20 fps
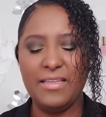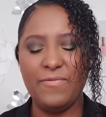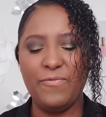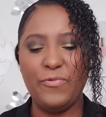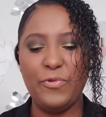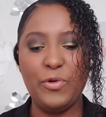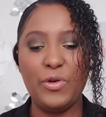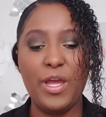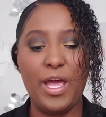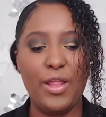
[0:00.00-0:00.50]

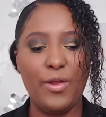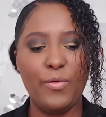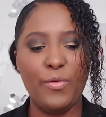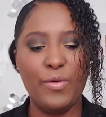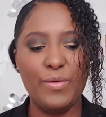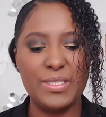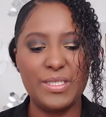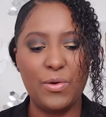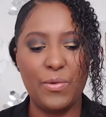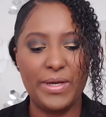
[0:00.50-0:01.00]
food coloring
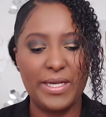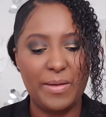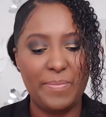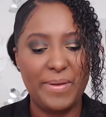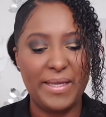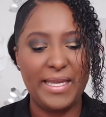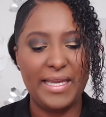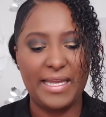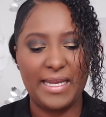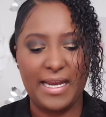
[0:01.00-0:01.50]
was going to
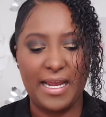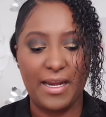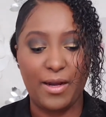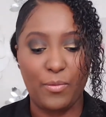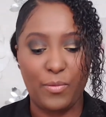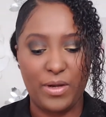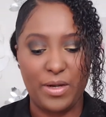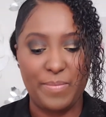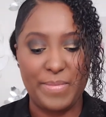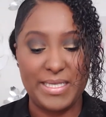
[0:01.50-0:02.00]
be, and I
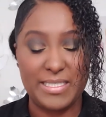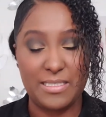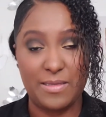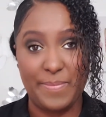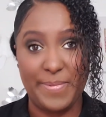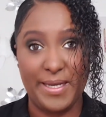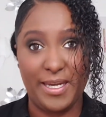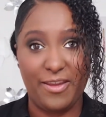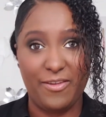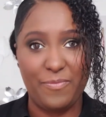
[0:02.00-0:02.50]
didn't want to mess
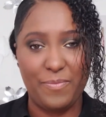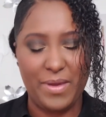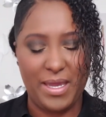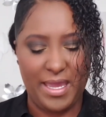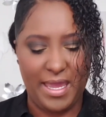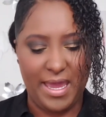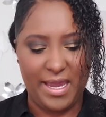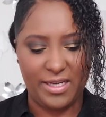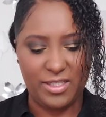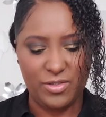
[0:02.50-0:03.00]
up any of
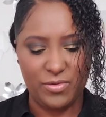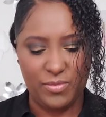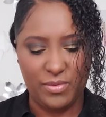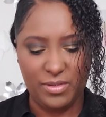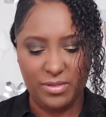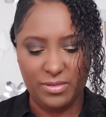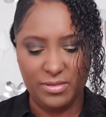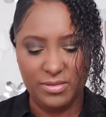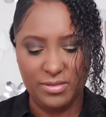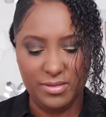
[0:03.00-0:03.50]
my
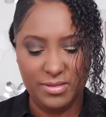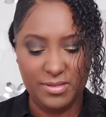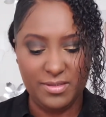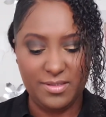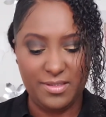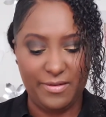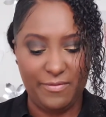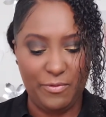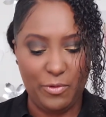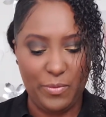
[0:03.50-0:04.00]
actual
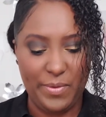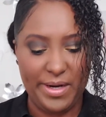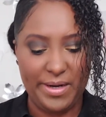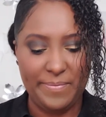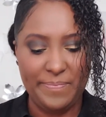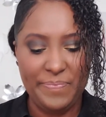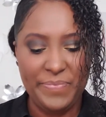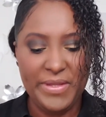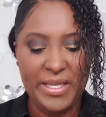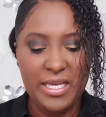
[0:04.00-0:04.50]
silverware.